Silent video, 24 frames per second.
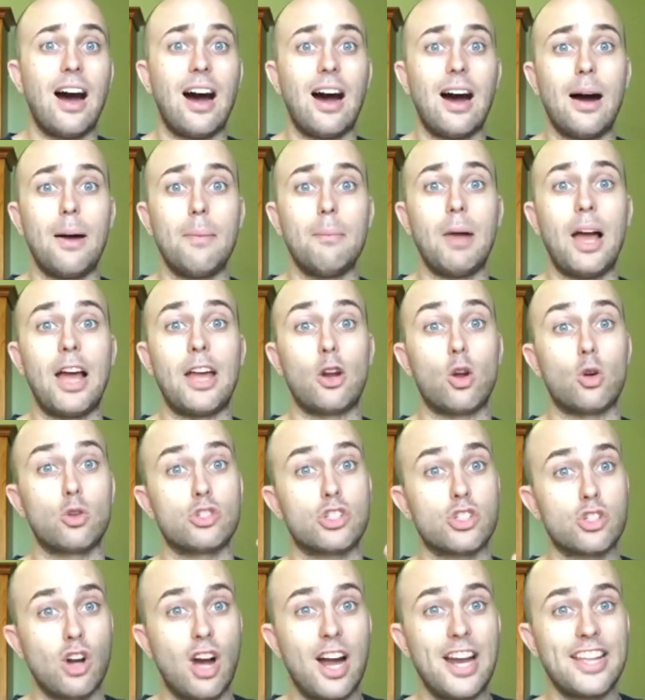And I'll
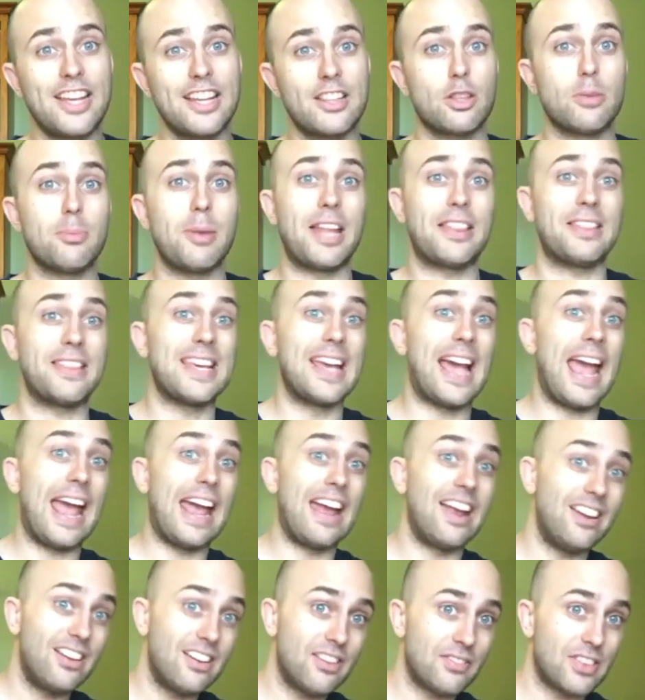try to get them at the
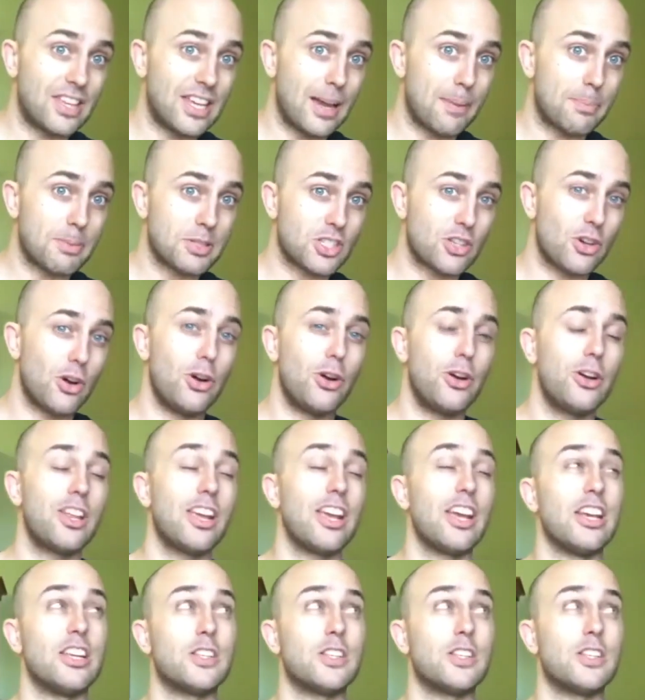end of the episode.